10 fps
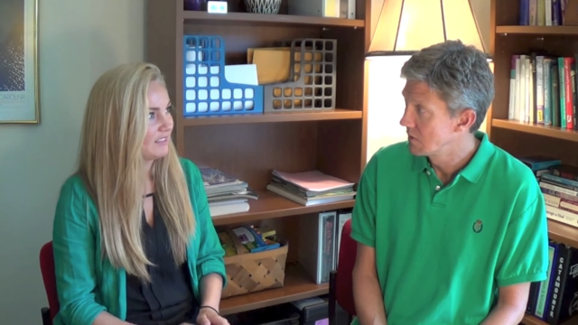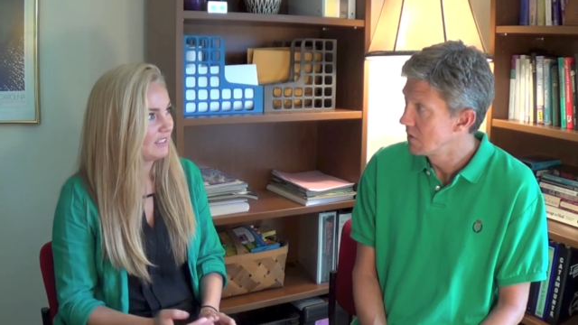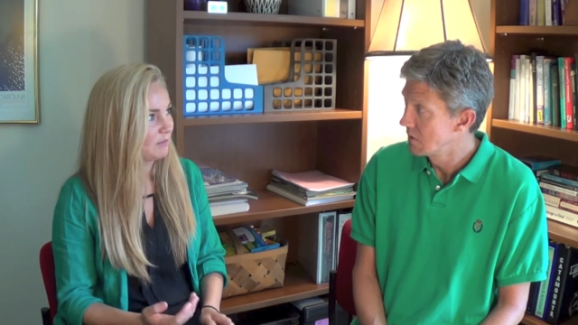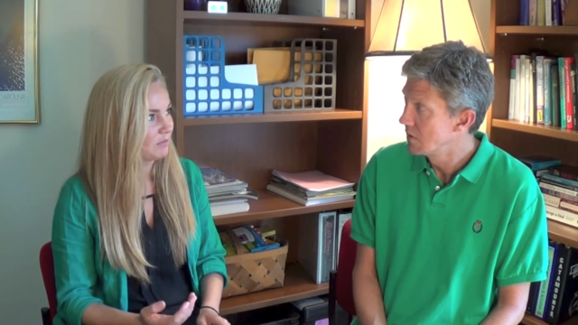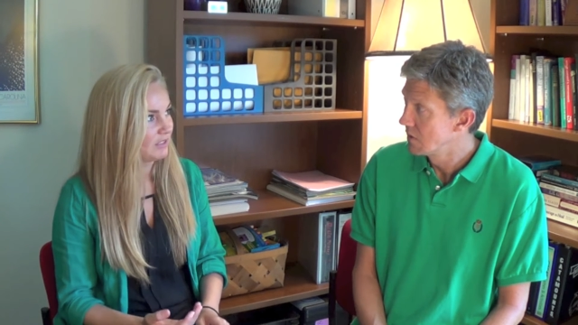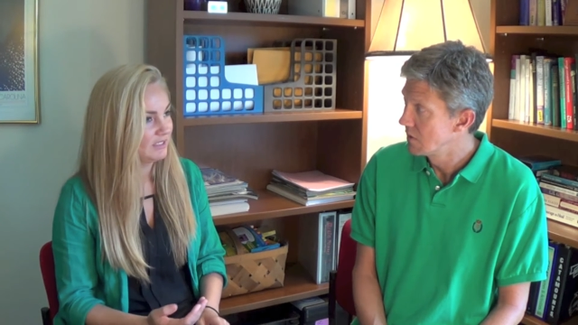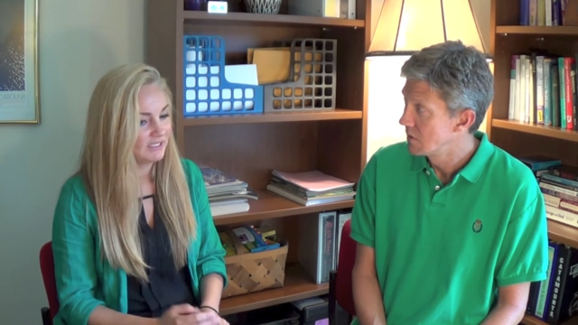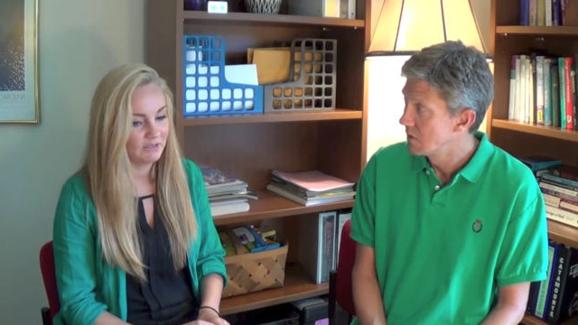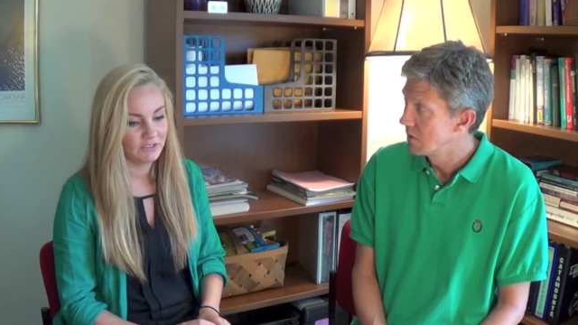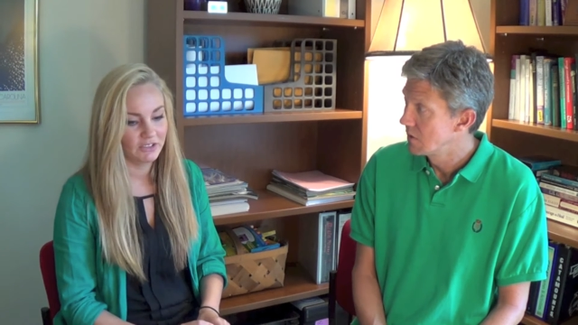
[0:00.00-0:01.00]
Speaker 1: that I'm really
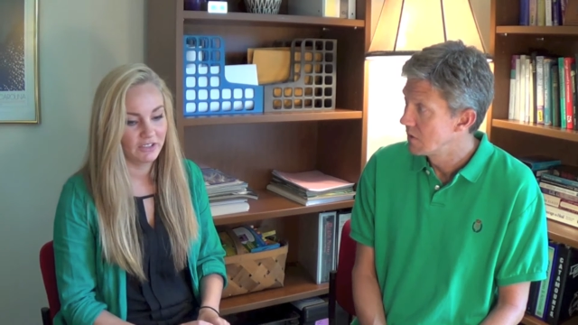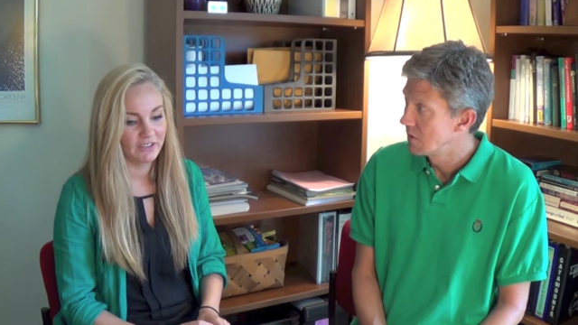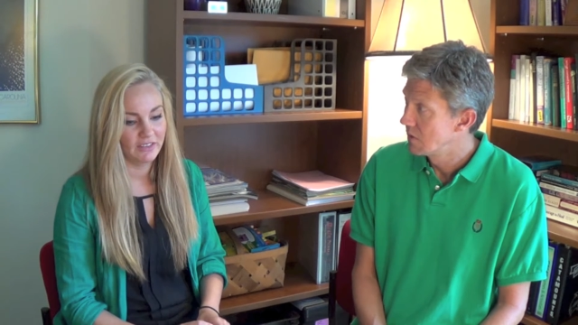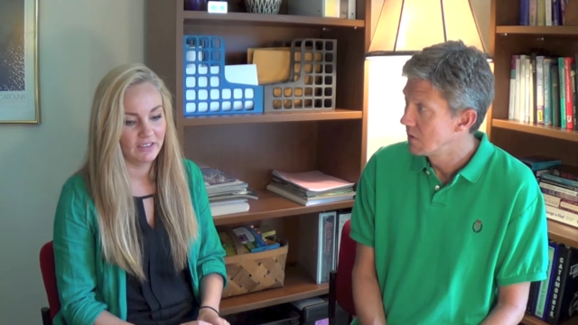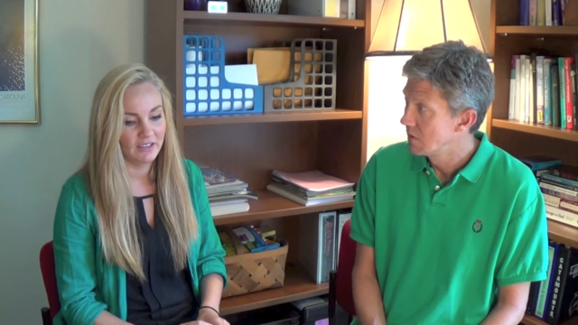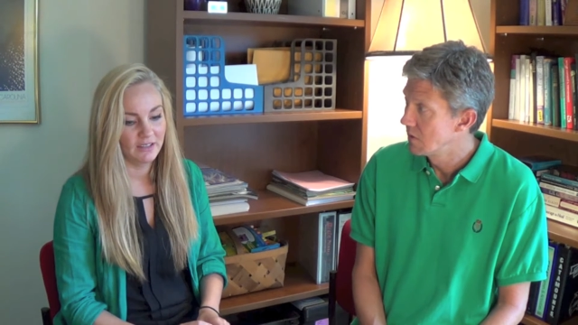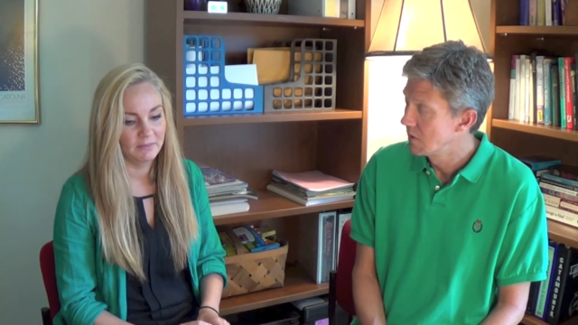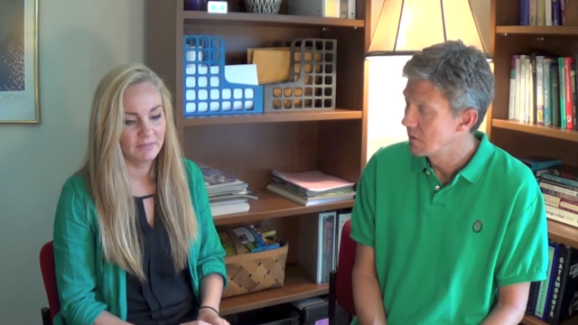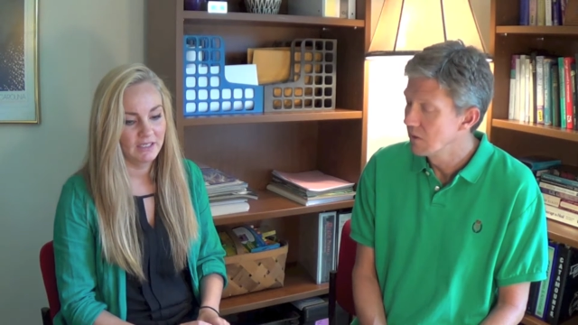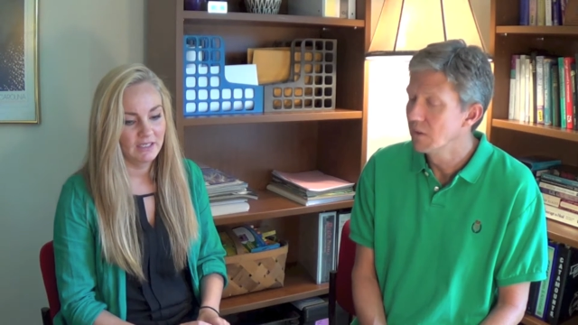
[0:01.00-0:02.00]
down to earth.
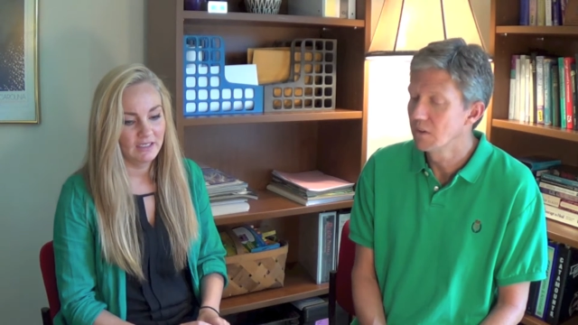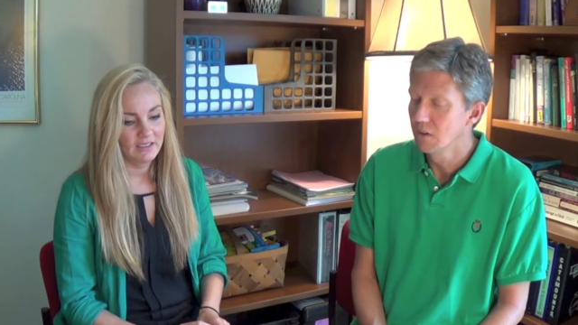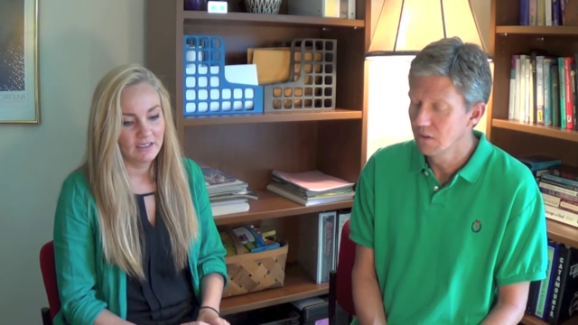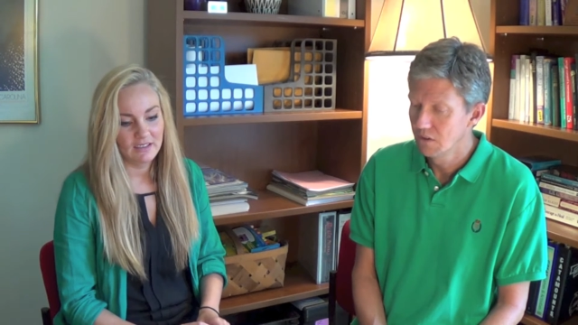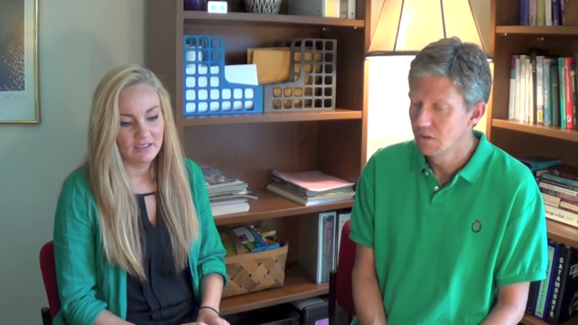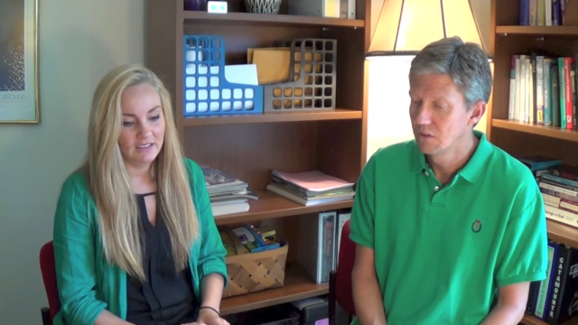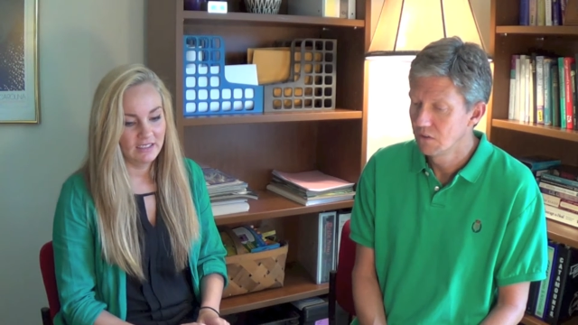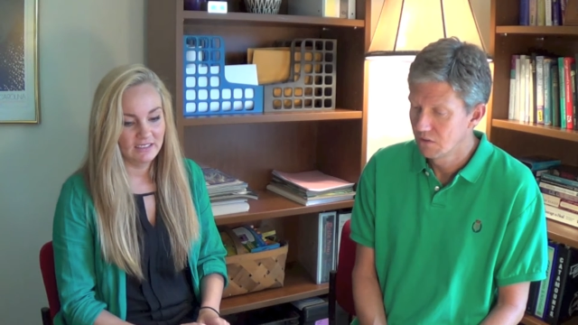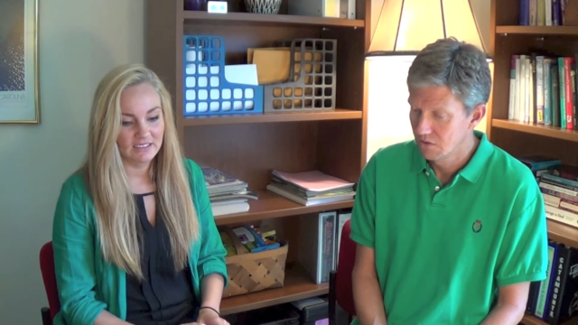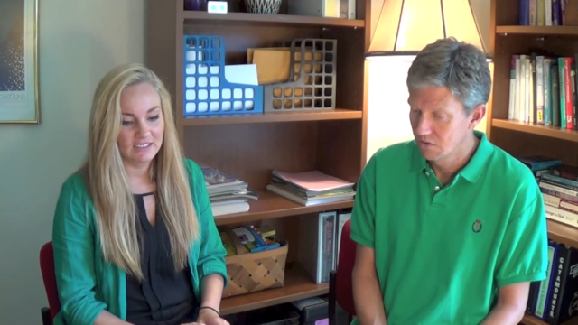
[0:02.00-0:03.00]

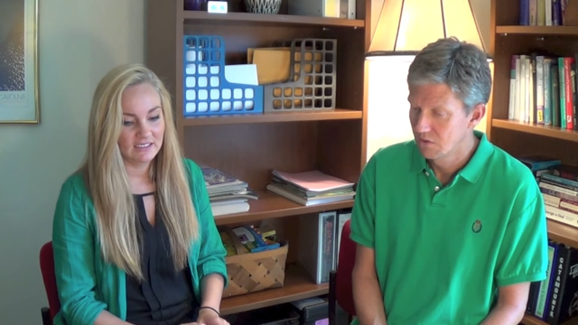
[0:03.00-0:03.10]
And